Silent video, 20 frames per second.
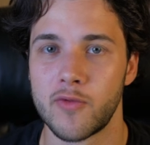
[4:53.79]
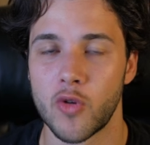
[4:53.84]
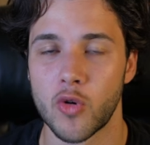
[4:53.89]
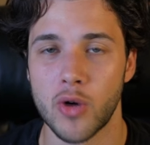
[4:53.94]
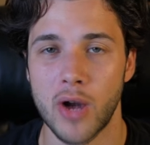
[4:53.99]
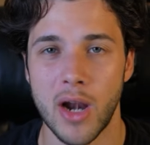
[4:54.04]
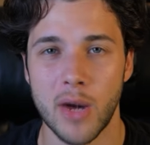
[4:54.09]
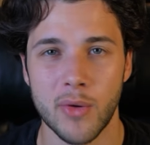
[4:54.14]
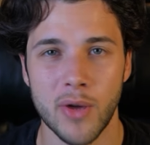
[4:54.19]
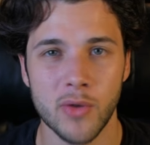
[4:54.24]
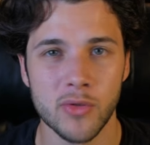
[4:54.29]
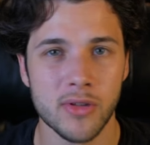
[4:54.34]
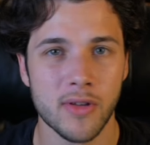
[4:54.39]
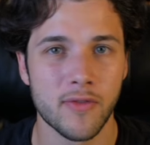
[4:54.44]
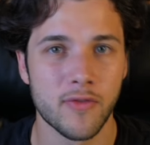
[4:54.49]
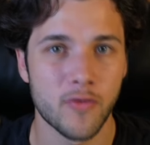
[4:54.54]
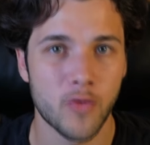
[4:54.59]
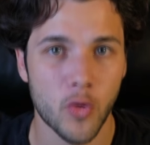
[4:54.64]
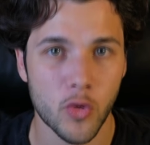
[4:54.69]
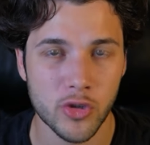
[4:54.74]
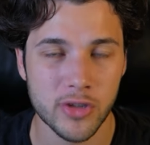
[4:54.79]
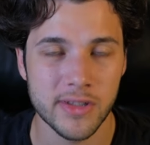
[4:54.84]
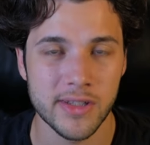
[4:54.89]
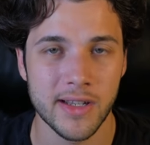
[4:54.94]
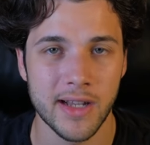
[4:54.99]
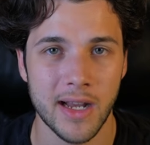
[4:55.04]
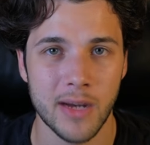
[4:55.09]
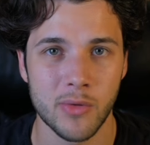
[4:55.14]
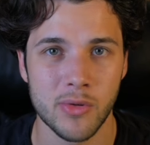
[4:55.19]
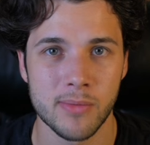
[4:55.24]
for around
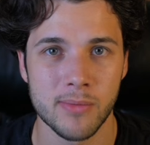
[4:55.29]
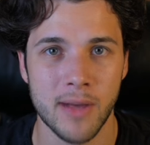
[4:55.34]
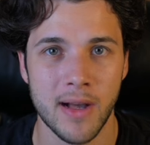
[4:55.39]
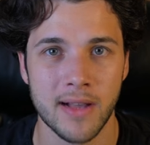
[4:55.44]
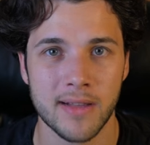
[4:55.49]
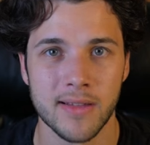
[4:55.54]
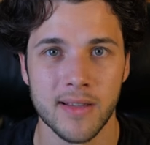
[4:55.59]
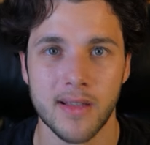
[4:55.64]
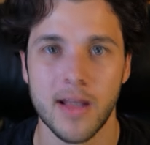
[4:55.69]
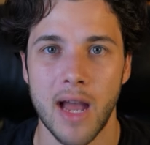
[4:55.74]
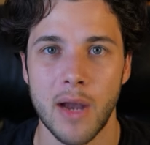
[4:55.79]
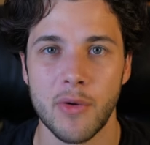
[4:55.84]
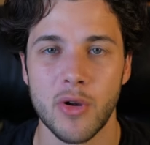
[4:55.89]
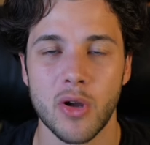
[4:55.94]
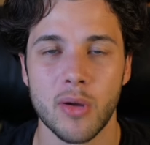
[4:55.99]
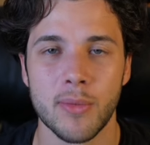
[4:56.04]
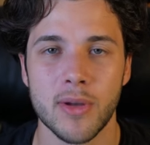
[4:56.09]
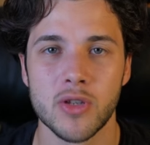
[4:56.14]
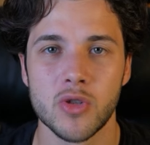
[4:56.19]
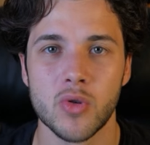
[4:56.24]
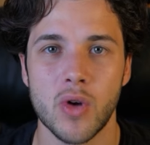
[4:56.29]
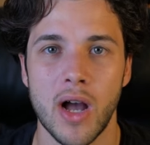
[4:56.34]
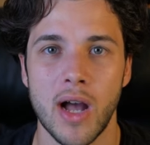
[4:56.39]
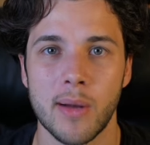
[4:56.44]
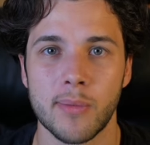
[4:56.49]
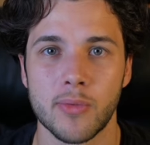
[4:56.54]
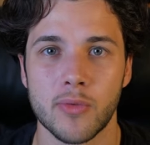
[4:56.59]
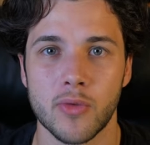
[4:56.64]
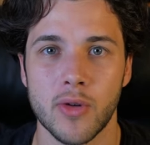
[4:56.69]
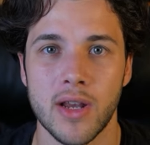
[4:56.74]
1400 bucks, I recommend you
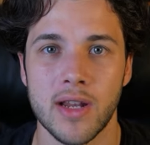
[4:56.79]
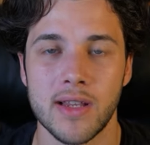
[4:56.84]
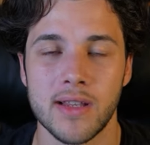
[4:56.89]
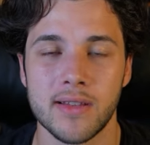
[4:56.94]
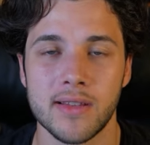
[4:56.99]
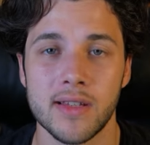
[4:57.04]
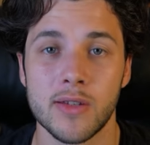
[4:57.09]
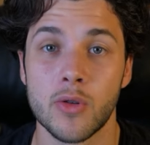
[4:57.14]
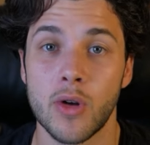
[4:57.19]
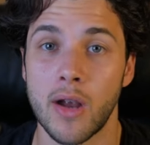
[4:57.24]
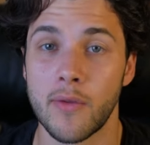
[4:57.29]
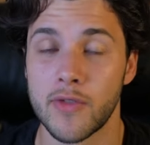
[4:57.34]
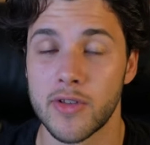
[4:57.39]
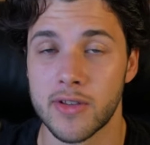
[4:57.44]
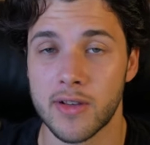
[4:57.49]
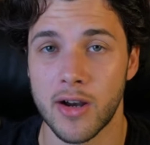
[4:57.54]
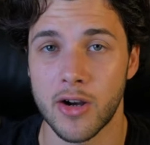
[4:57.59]
upgrading the graphics